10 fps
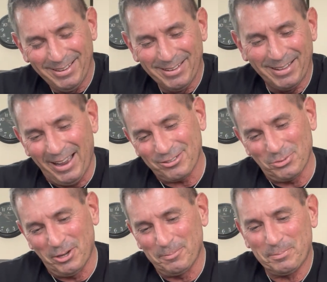Last
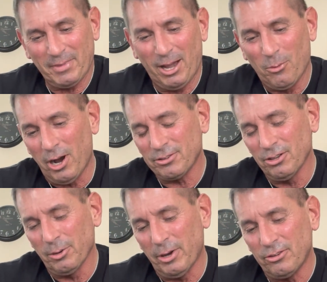one. I walked
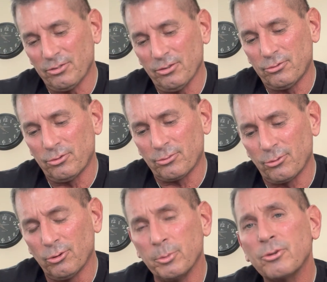into my sister's
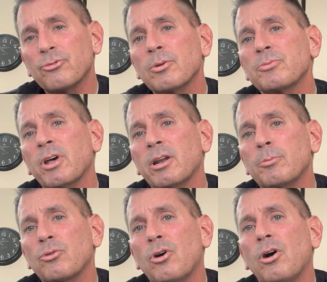room and tripped on a
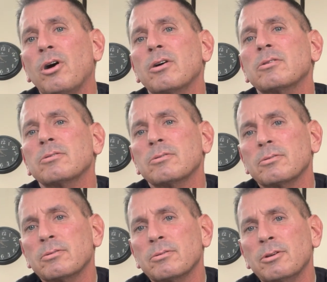bra.
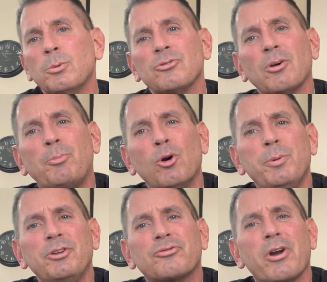It was a
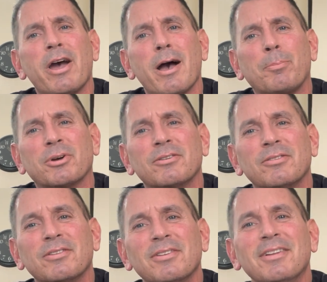booby trap.
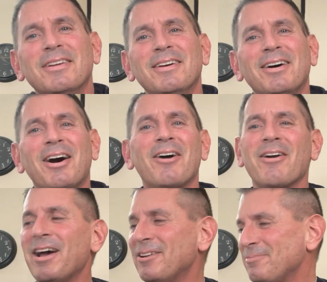All
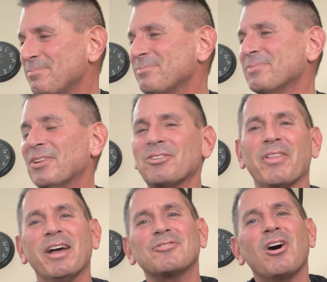right. So
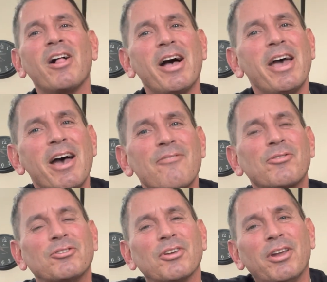that's all I have
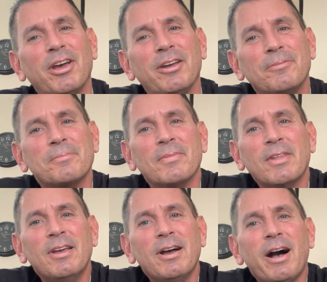for today.
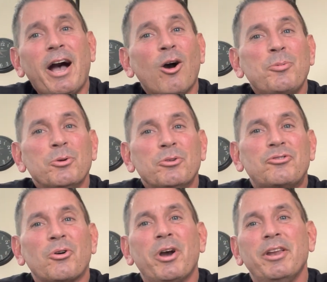I hope you
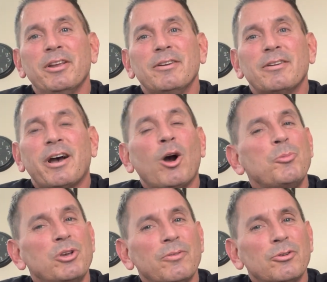enjoyed it. I hope
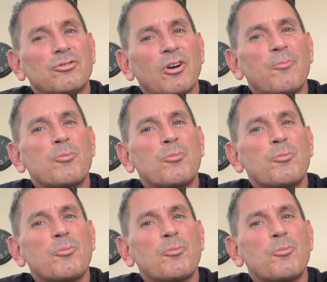you give yourself